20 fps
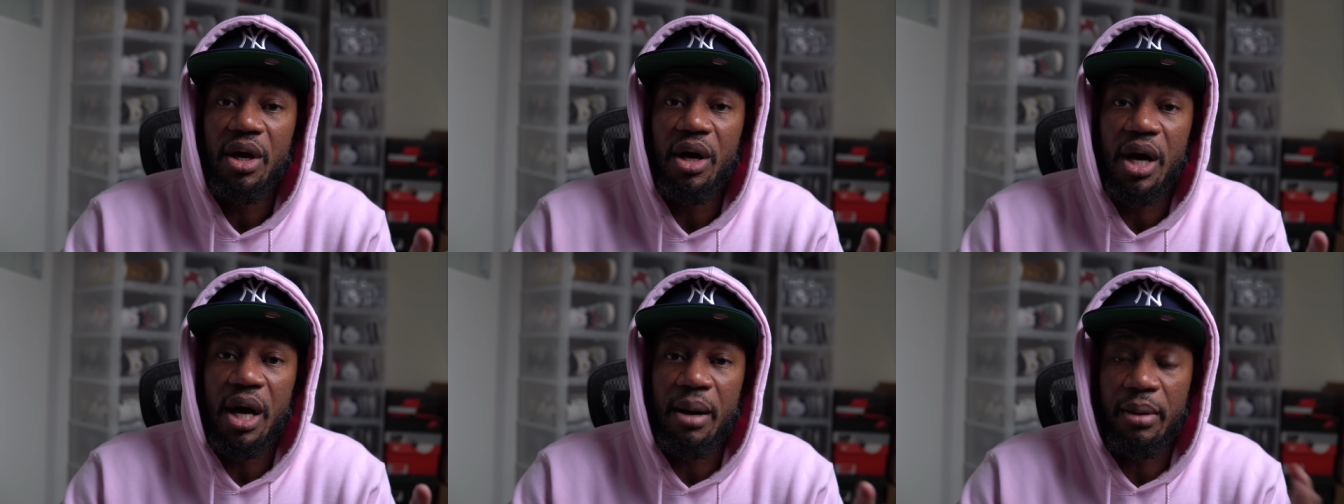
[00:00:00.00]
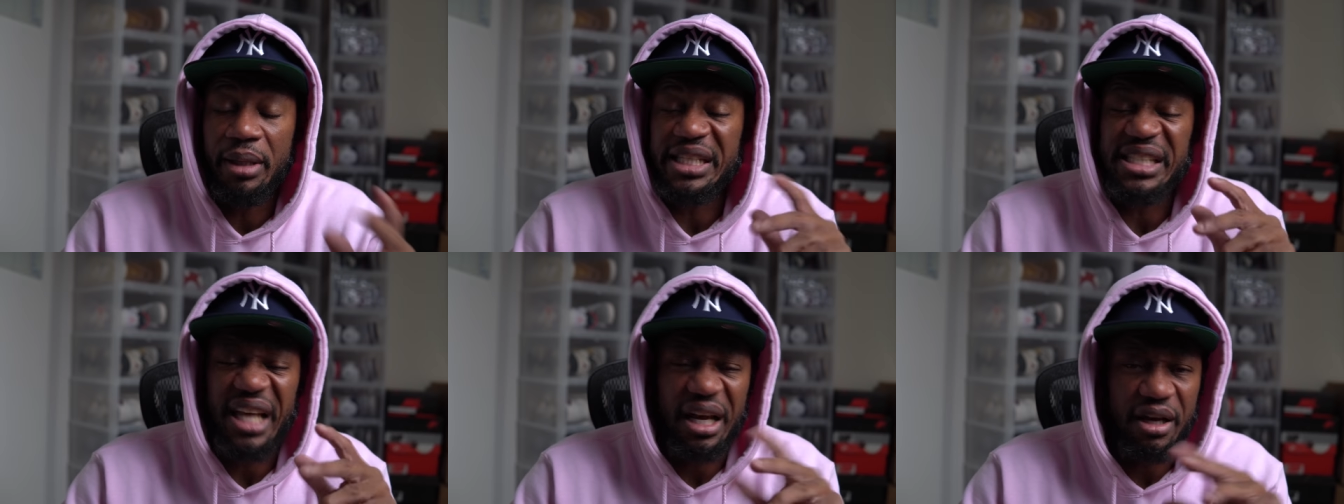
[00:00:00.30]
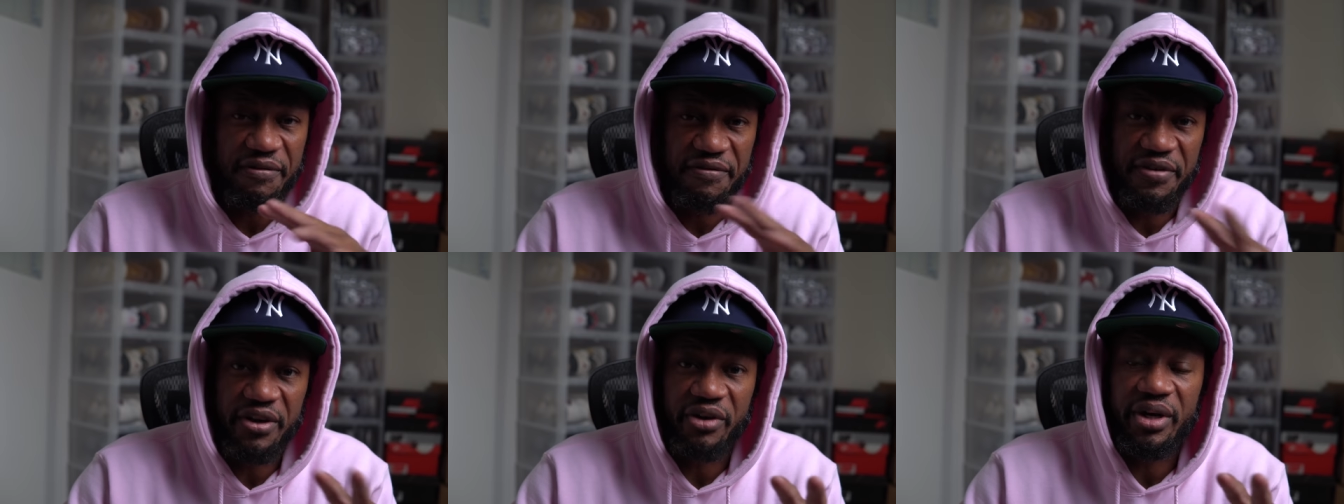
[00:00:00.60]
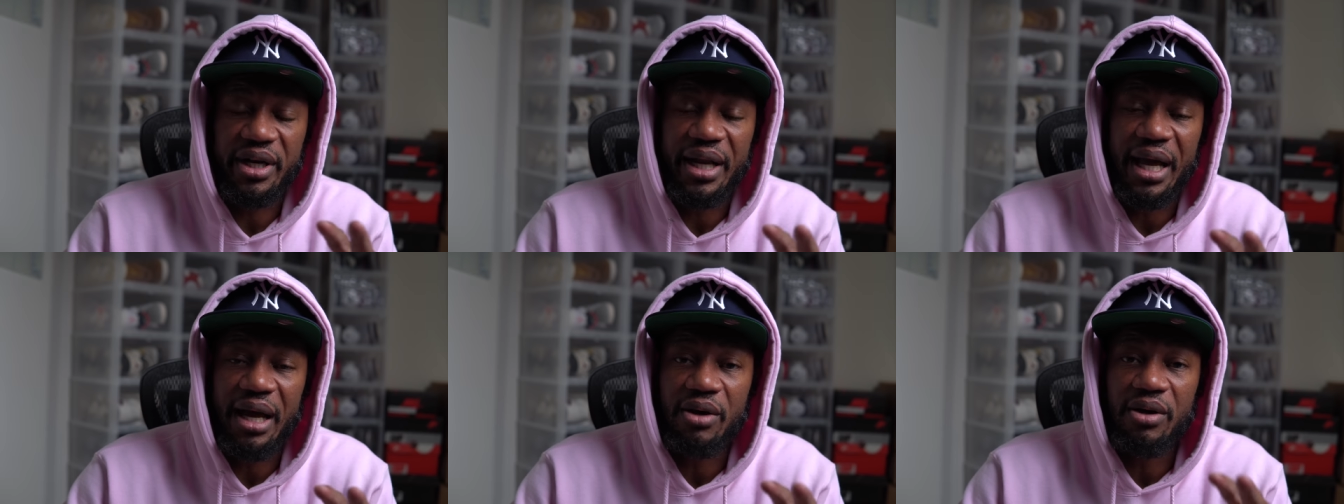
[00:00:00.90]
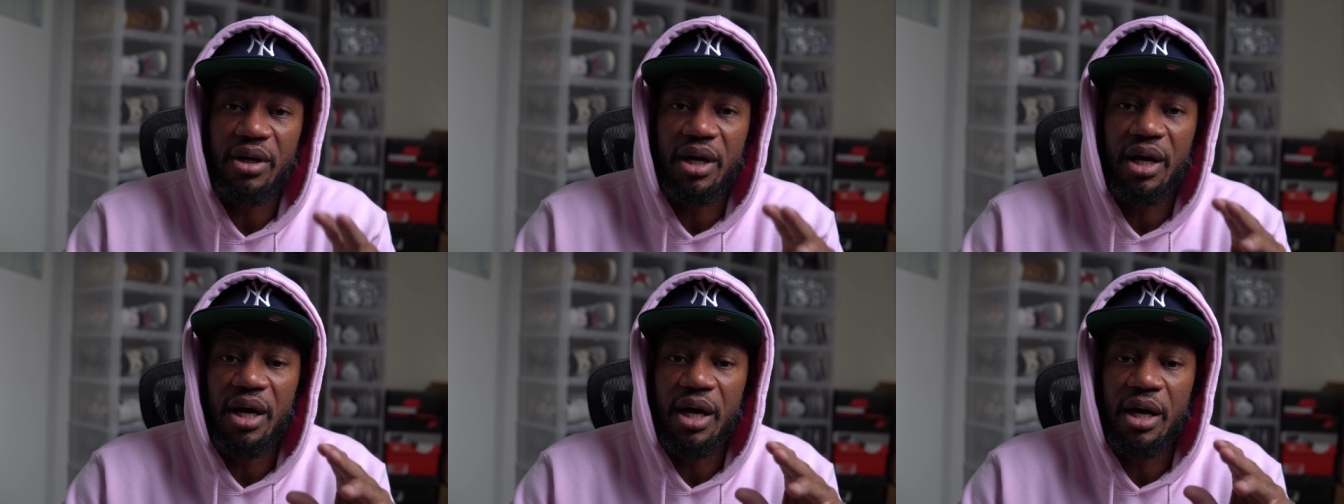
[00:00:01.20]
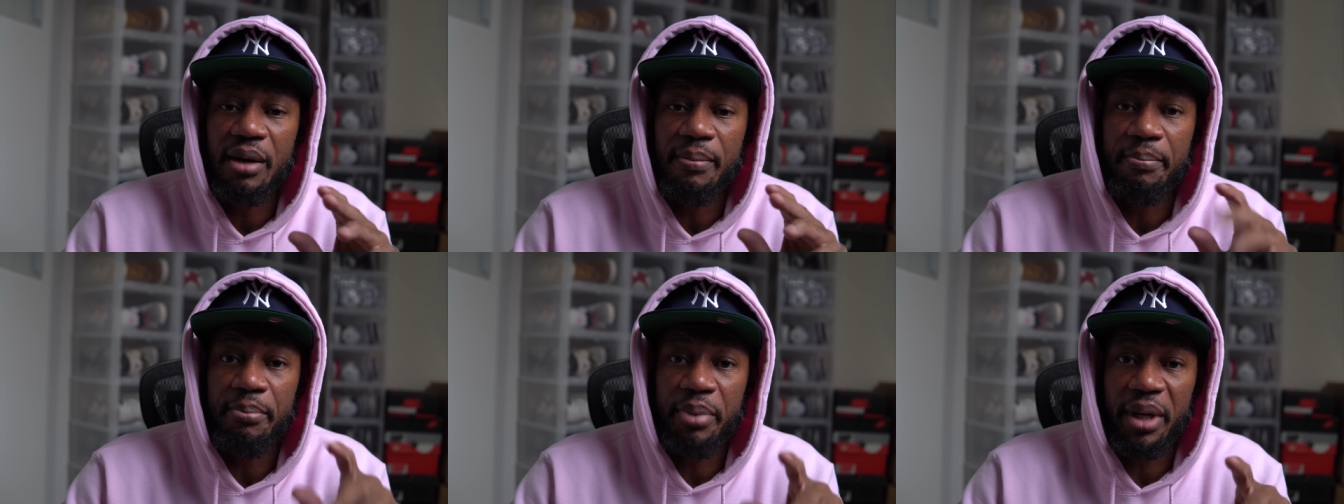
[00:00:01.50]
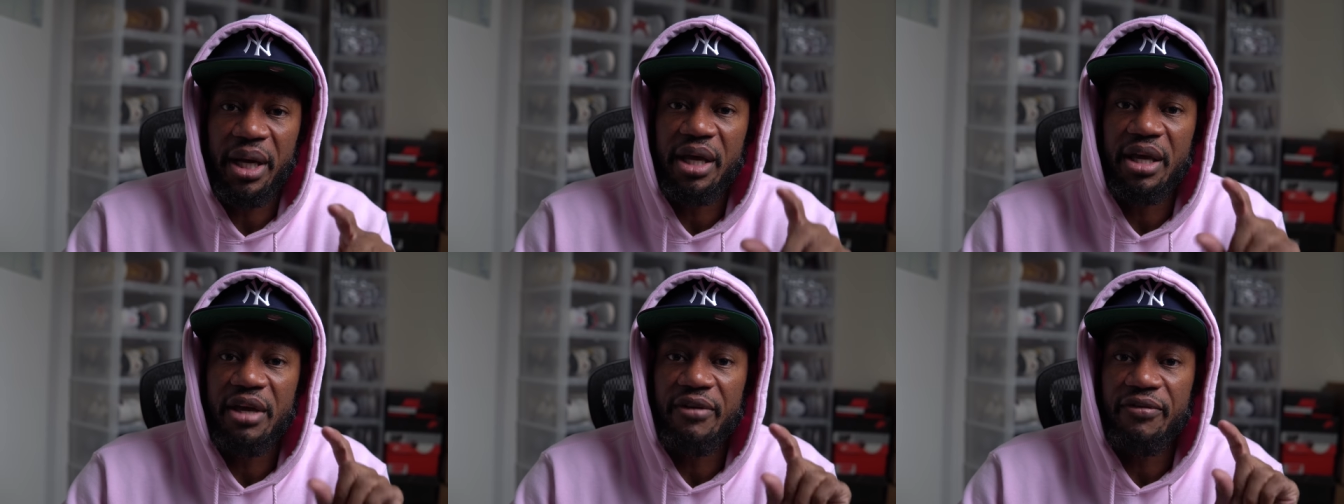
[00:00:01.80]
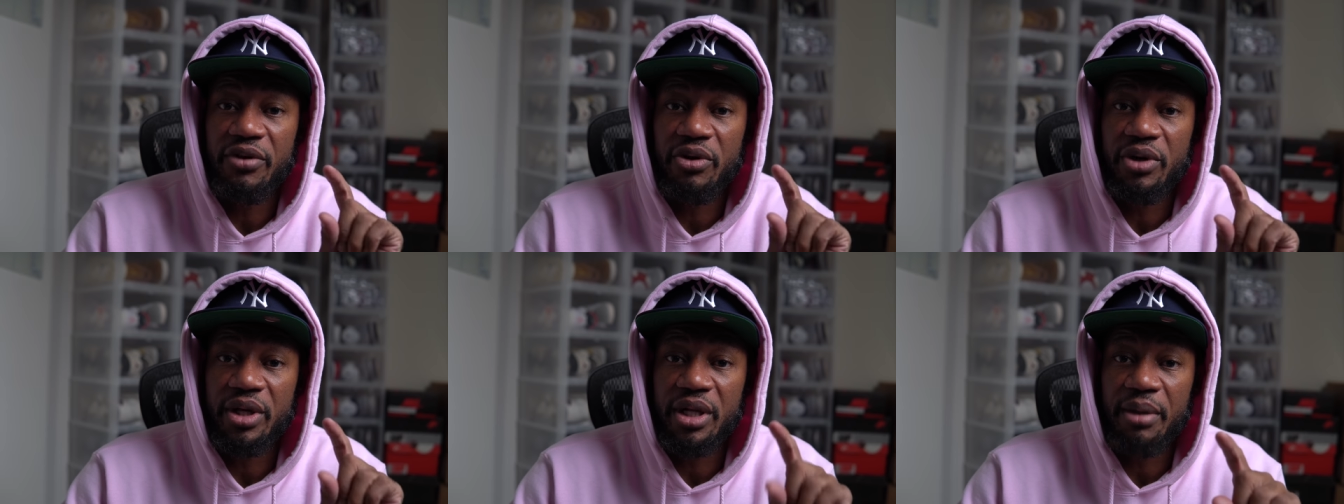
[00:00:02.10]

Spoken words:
Unless I could figure it out. But if you